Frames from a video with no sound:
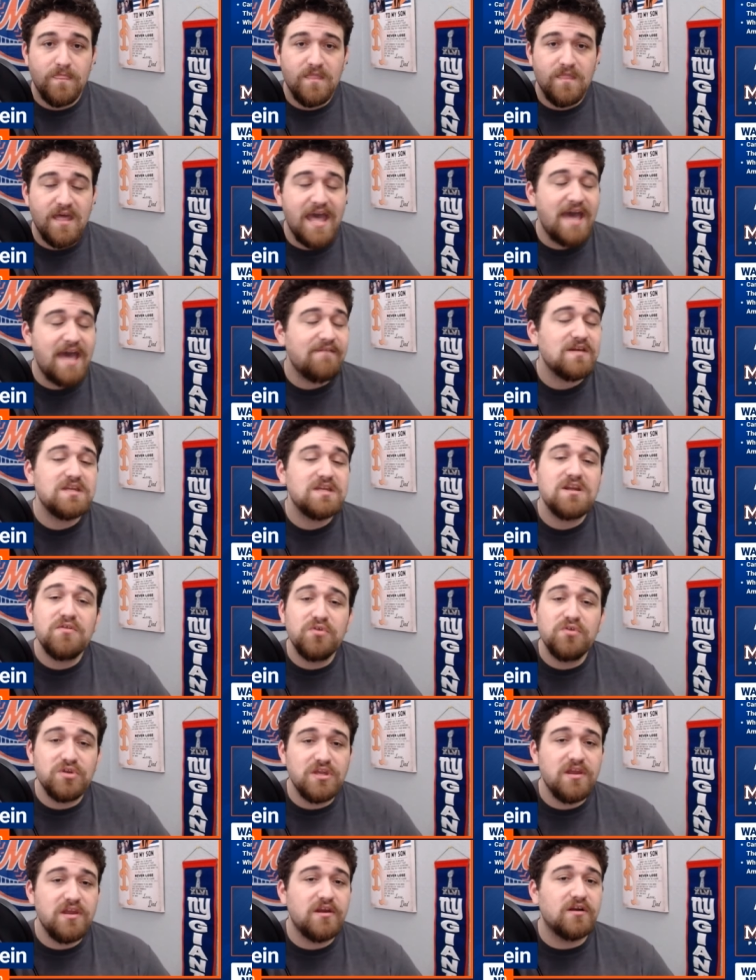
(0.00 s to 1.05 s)
Having another
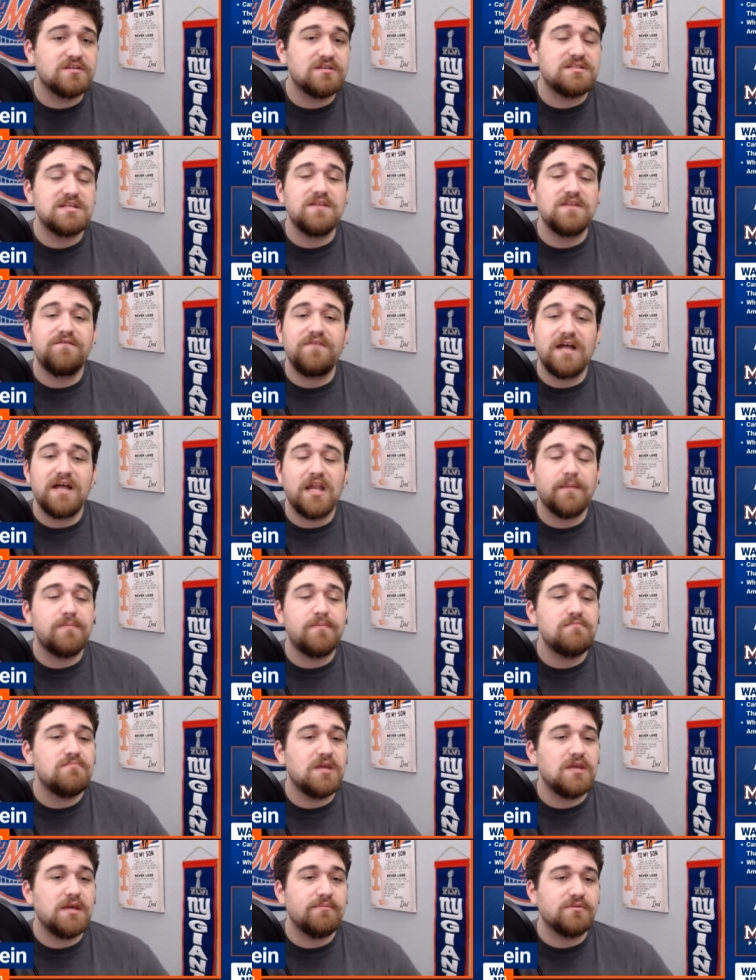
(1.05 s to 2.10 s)
year to develop and
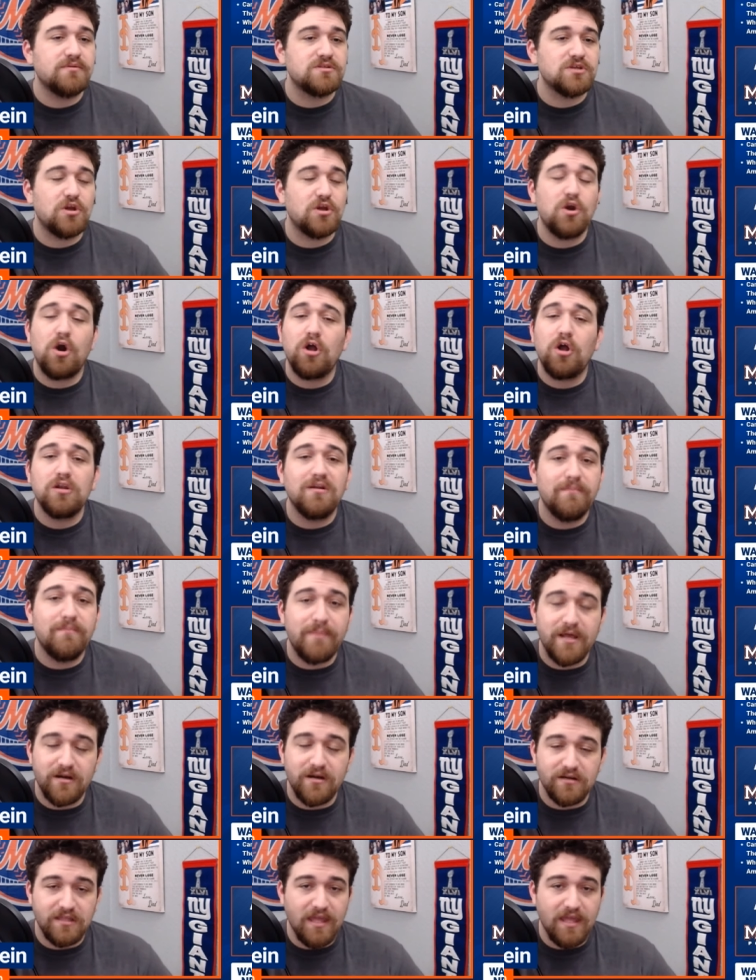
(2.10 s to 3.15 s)
be able to call a
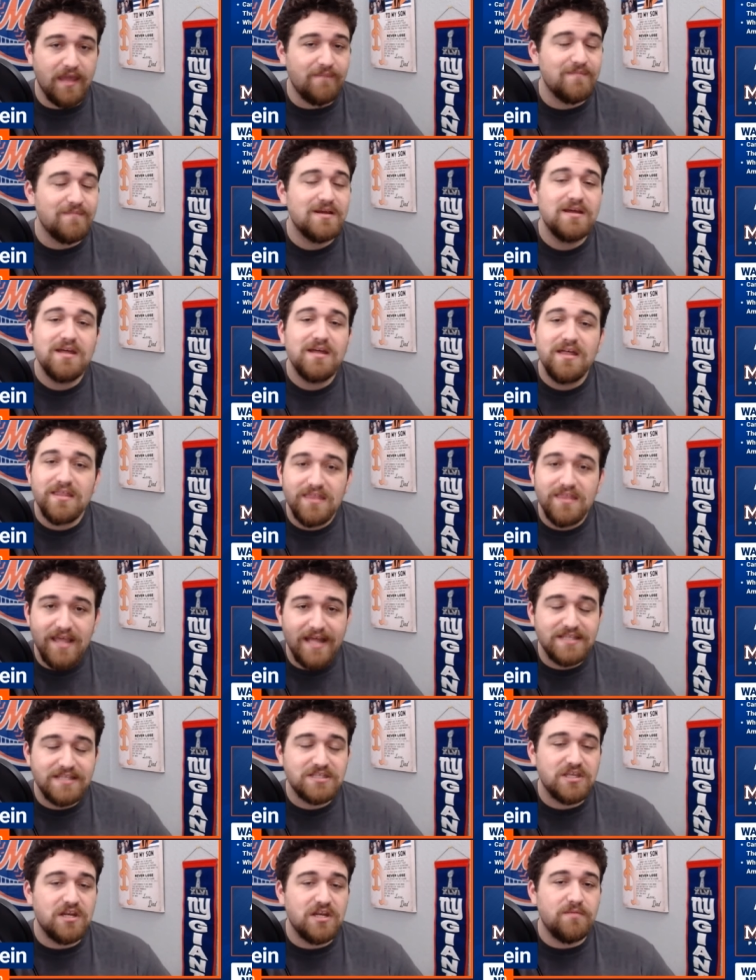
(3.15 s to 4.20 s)
better game,
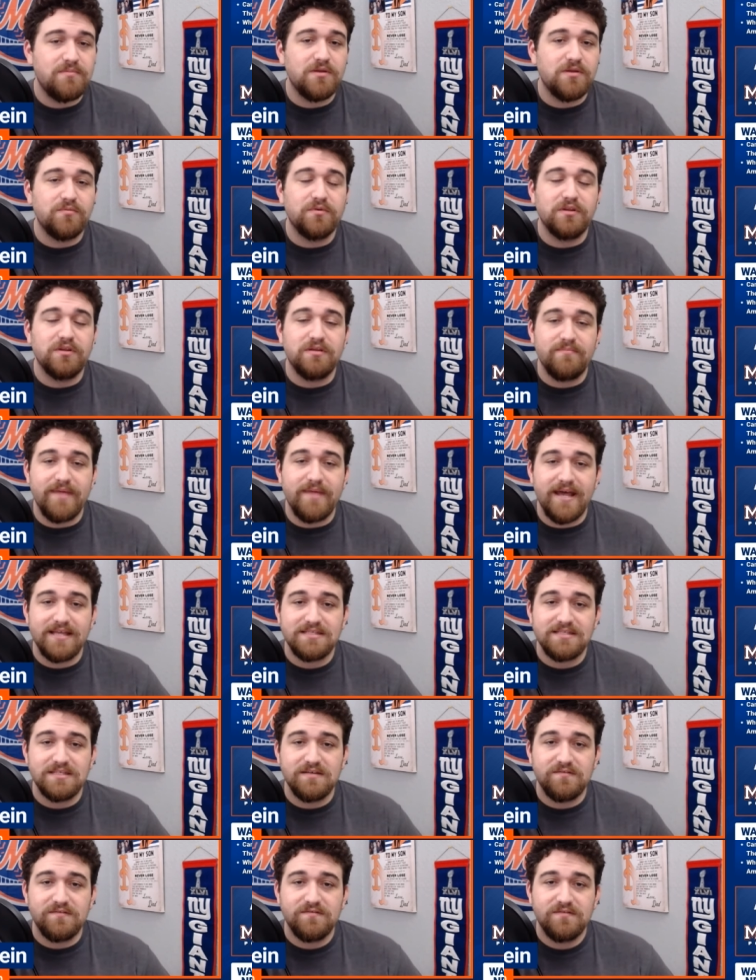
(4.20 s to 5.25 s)
that's going to be really
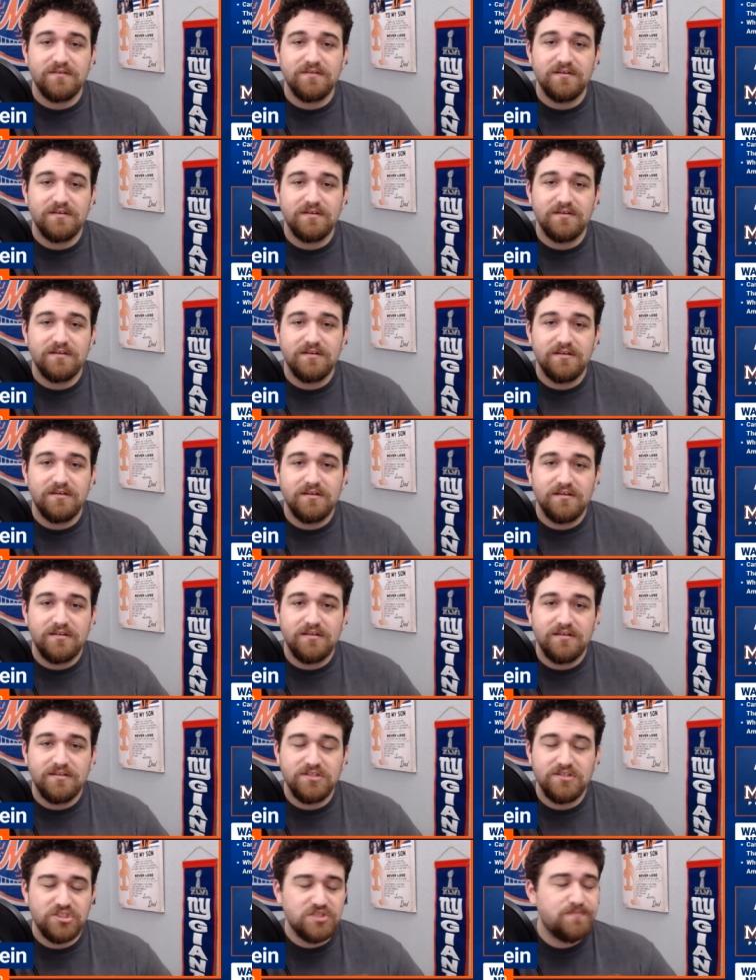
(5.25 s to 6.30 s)
massive.
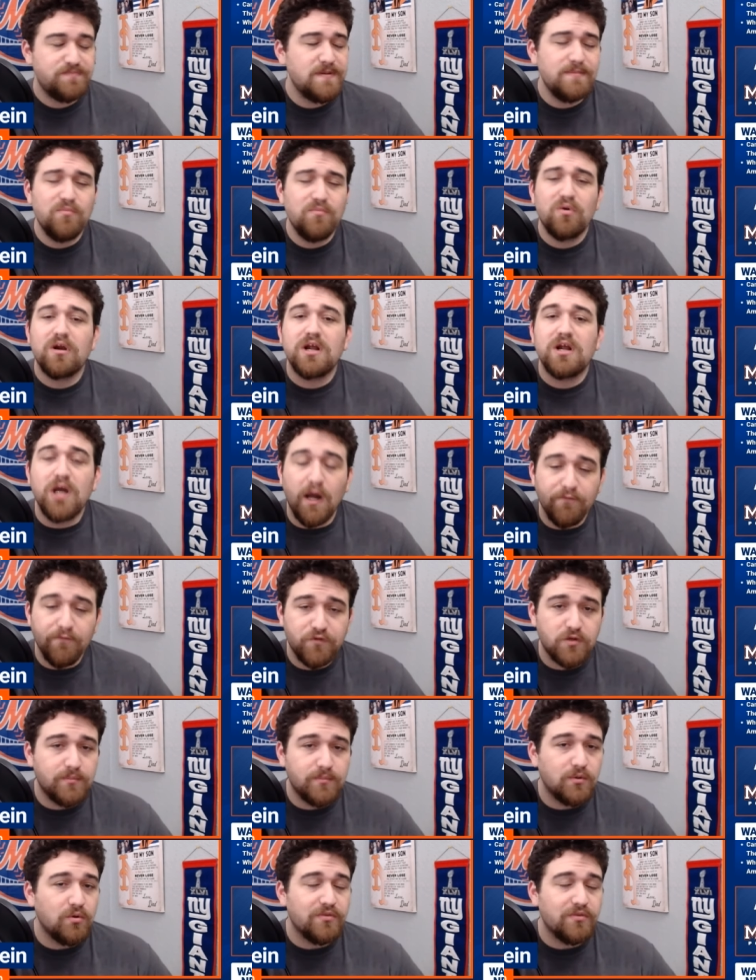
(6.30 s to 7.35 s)
To just be more
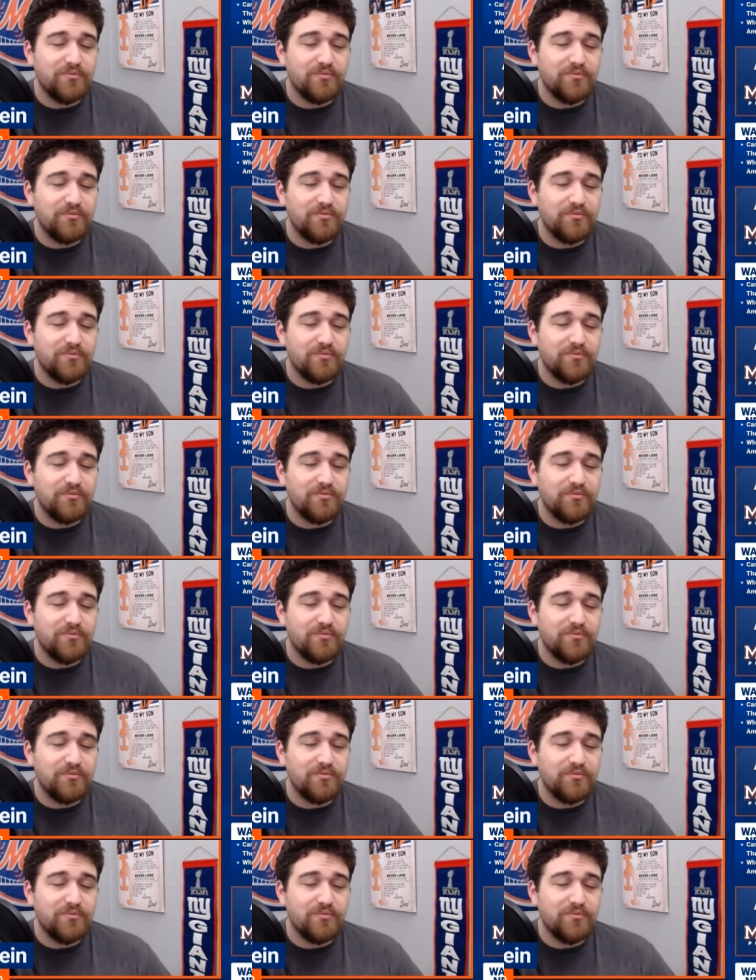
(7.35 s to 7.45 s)
comfortable with